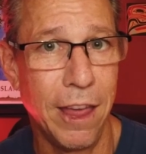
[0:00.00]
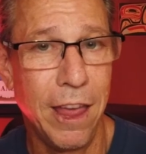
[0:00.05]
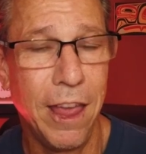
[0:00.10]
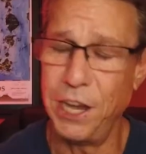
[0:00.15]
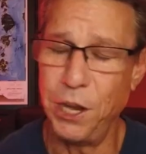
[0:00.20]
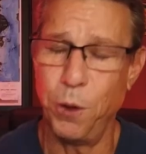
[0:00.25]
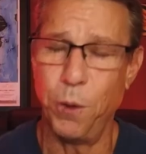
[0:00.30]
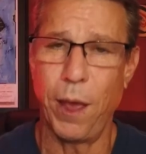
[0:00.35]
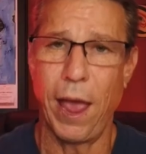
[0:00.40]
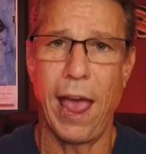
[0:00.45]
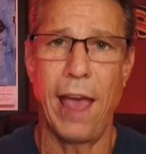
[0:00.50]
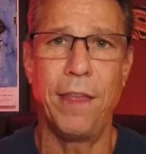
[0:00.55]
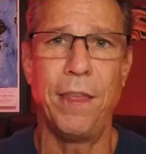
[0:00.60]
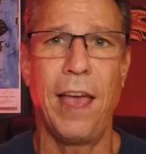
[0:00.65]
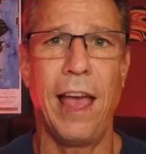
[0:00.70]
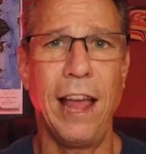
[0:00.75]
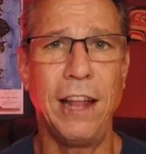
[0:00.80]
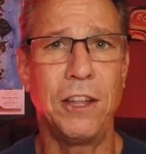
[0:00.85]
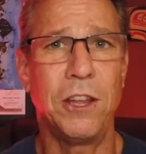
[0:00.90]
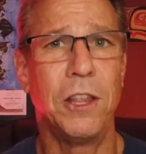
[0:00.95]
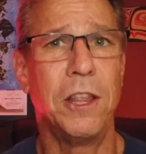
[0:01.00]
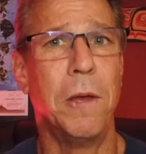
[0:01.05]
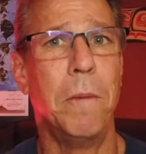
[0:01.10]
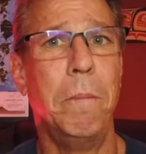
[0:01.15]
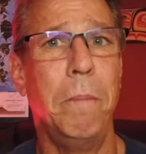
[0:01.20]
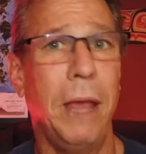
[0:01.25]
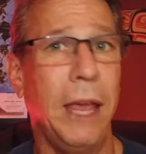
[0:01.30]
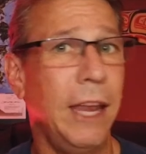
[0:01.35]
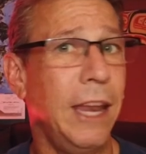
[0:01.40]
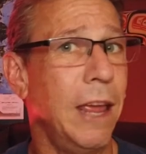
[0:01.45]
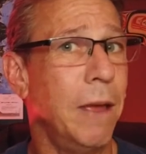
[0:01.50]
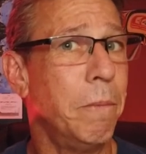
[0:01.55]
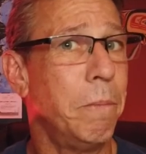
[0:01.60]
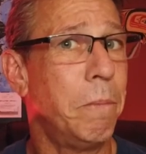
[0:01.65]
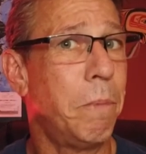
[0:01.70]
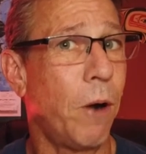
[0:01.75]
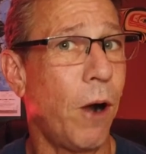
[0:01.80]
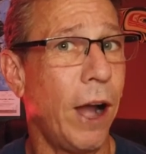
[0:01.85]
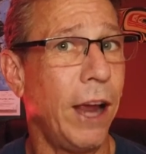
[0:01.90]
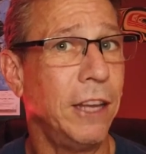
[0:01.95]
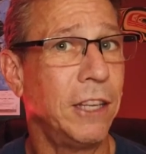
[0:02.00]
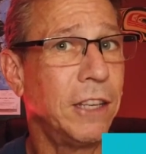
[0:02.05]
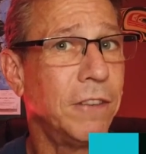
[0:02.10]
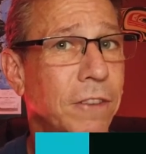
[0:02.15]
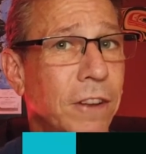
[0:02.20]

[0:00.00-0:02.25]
And you add that to the median price